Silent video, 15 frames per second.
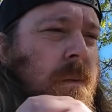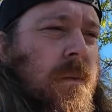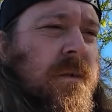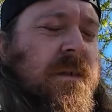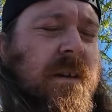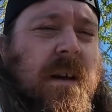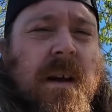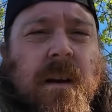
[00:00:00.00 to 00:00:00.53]

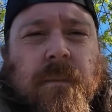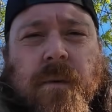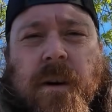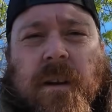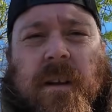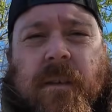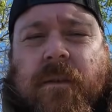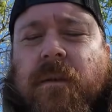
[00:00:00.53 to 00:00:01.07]
Once again, I
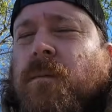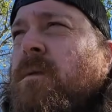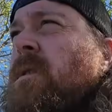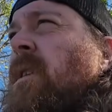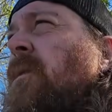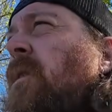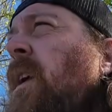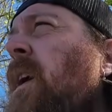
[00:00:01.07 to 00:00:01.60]
probably left some
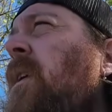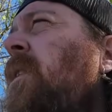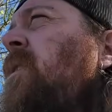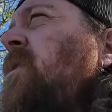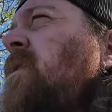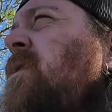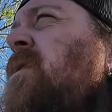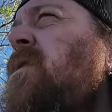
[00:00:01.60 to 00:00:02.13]
stuff out.
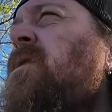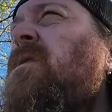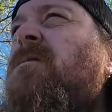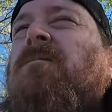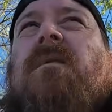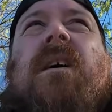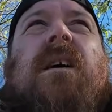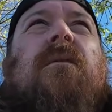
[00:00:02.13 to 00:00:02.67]
This is just
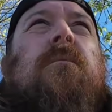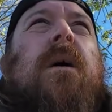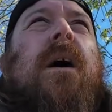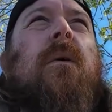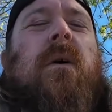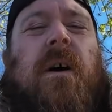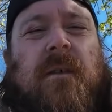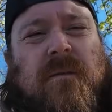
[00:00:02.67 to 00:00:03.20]
kind of my
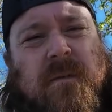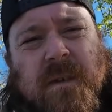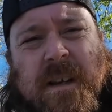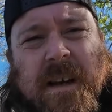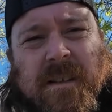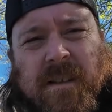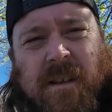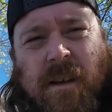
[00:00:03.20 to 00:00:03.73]
way of
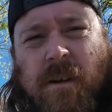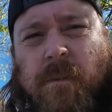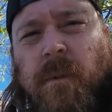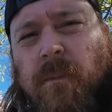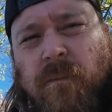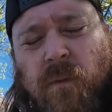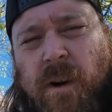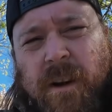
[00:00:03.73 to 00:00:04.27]
testing them
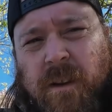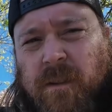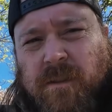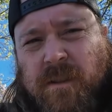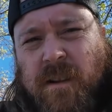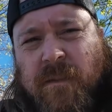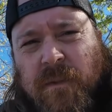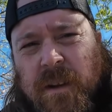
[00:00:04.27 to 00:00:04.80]
of regular
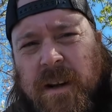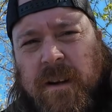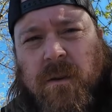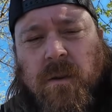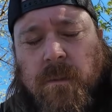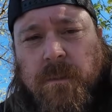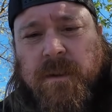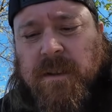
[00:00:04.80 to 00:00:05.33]
stuff that I'd
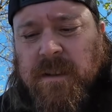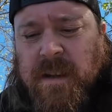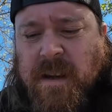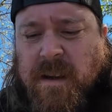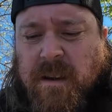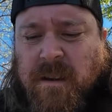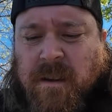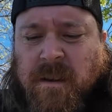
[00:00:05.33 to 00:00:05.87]
normally skate.